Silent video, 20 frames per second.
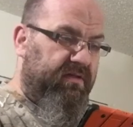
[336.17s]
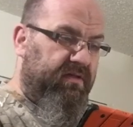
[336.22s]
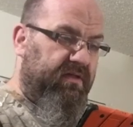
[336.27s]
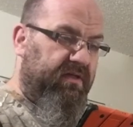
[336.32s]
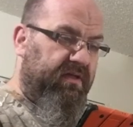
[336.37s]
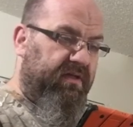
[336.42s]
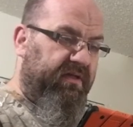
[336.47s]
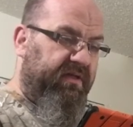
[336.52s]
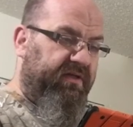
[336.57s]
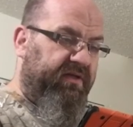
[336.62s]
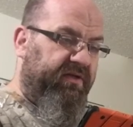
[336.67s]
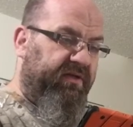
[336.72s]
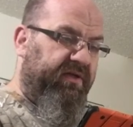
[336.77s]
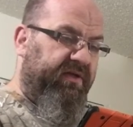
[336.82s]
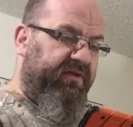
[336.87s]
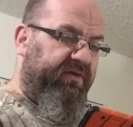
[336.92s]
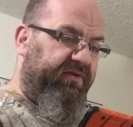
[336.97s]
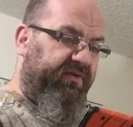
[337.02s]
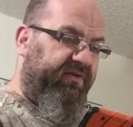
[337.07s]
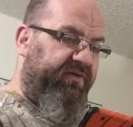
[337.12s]
little
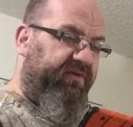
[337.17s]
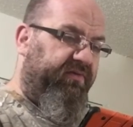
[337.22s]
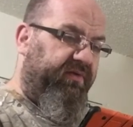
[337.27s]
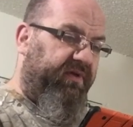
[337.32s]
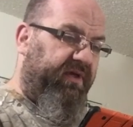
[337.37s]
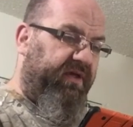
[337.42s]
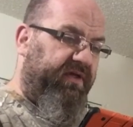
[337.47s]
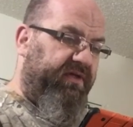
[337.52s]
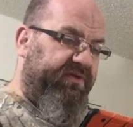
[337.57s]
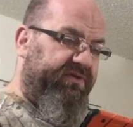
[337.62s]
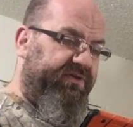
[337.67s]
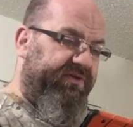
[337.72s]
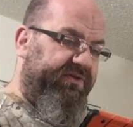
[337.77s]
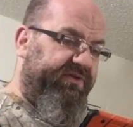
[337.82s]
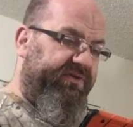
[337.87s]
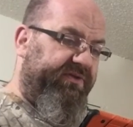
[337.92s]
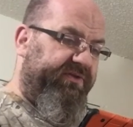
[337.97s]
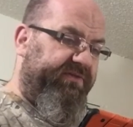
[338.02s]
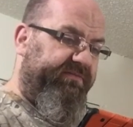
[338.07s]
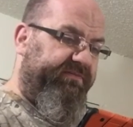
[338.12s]
under 3
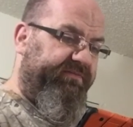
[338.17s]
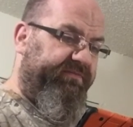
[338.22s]
inches.